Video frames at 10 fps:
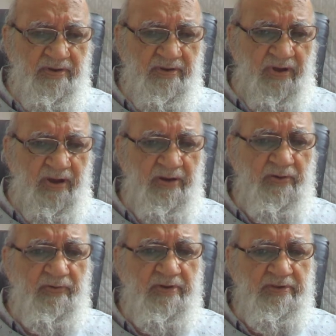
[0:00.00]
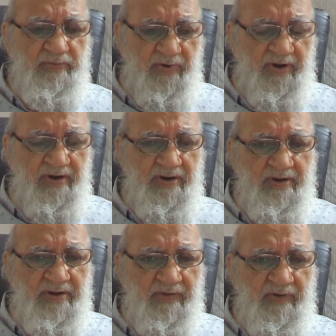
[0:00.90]
All over the world,
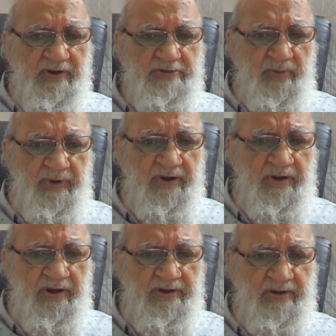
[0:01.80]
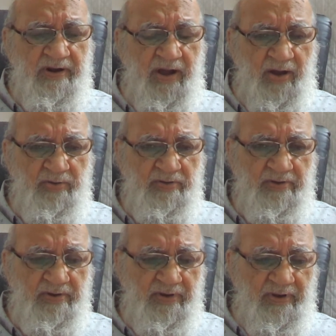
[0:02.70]
I will explain later how.
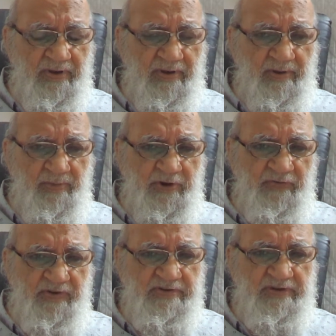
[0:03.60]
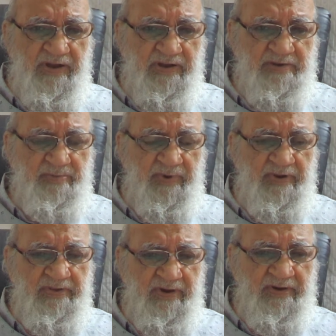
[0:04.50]
But first I
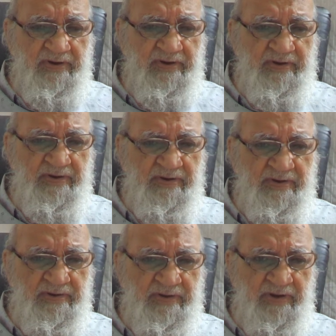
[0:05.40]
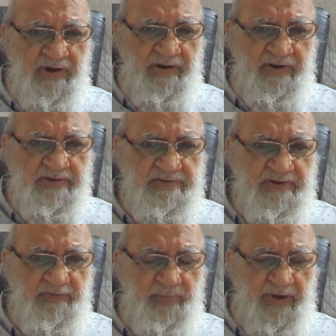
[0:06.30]
explain that in the context
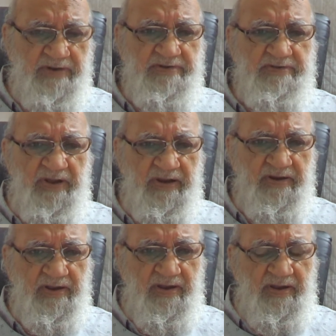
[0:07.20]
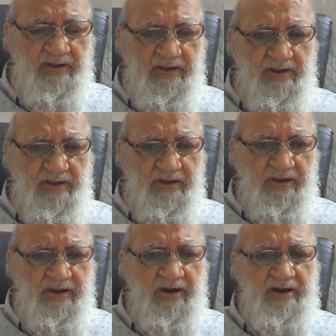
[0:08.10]
of Pakistan,
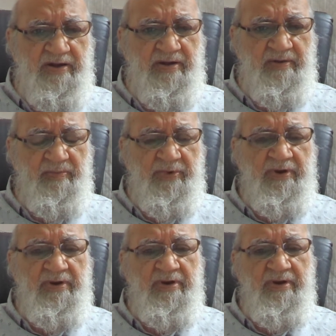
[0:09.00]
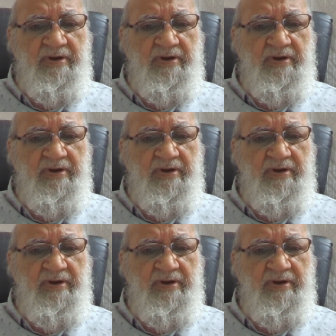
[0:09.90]
He had been